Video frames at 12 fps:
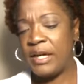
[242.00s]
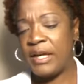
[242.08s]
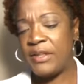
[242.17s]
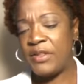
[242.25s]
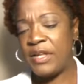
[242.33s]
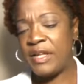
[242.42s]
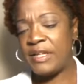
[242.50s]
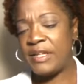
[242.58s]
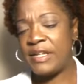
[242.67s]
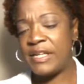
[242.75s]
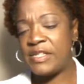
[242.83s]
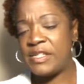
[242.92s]
And then the
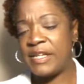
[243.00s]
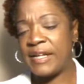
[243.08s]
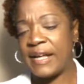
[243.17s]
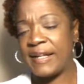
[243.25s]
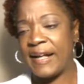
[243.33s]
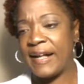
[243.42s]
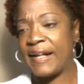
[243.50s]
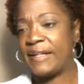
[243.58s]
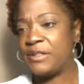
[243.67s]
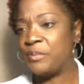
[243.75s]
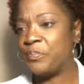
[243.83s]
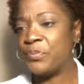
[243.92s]
next thing I
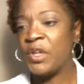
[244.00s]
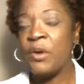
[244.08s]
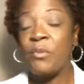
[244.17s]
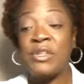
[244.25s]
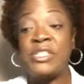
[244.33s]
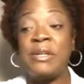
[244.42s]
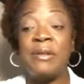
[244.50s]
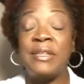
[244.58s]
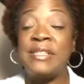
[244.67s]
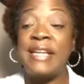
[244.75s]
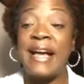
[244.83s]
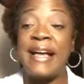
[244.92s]
got, which
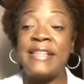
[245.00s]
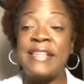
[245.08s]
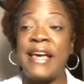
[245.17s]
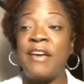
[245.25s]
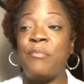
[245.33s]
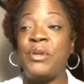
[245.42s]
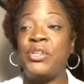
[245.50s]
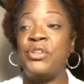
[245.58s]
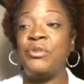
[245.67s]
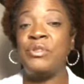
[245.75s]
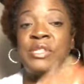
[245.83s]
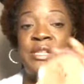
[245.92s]
guys, I have been
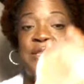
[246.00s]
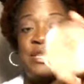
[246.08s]
using